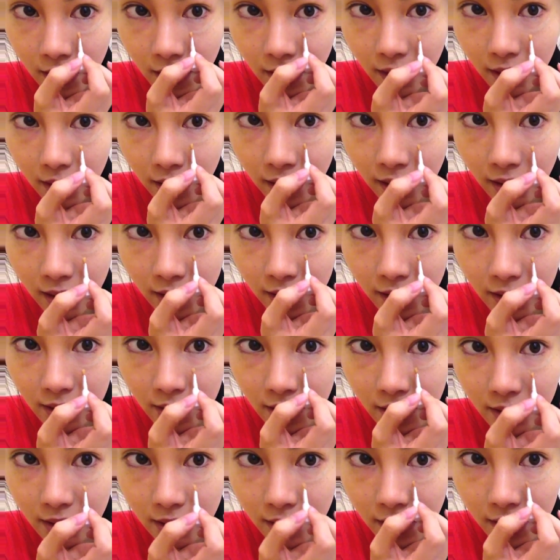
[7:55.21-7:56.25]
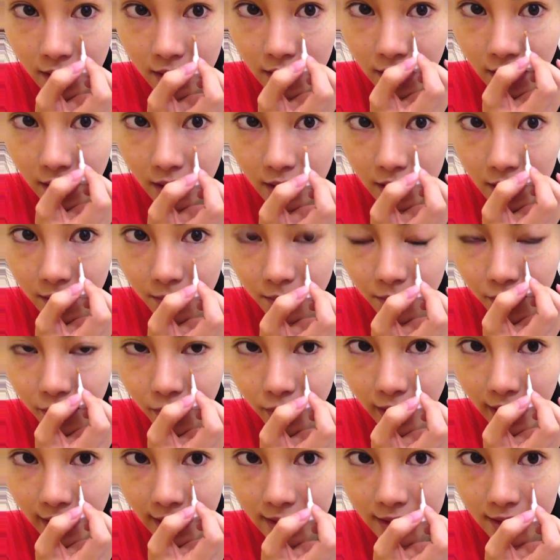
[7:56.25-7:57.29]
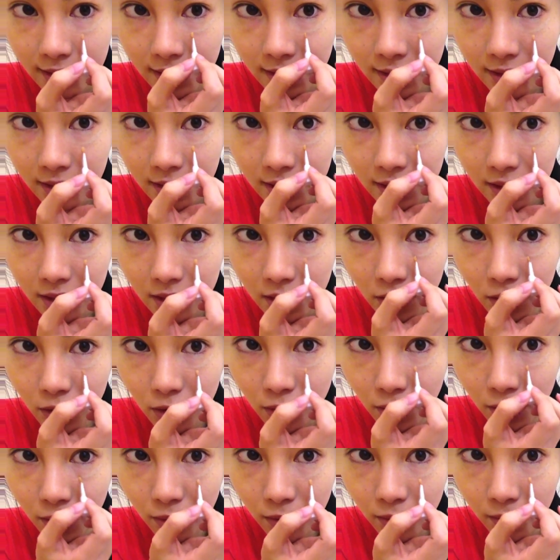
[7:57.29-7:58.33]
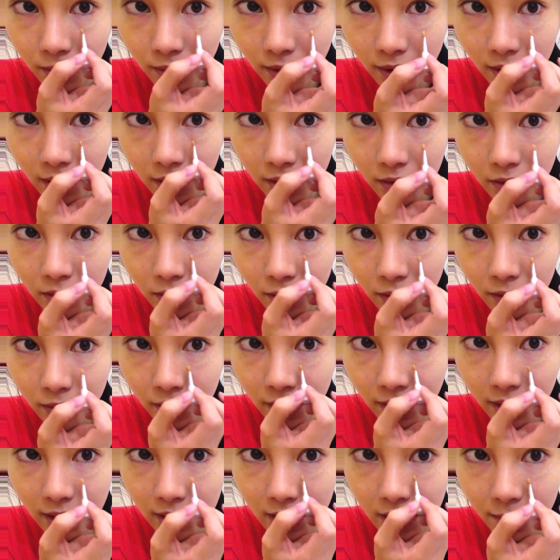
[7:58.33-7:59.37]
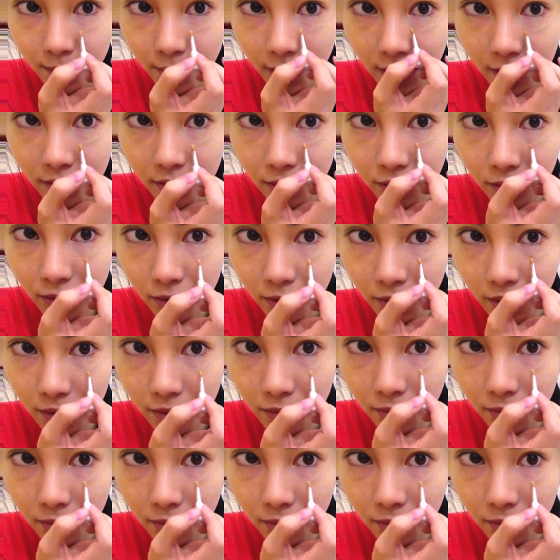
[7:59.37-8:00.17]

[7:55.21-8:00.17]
Again, this is gonna take some practice, so don't expect to do it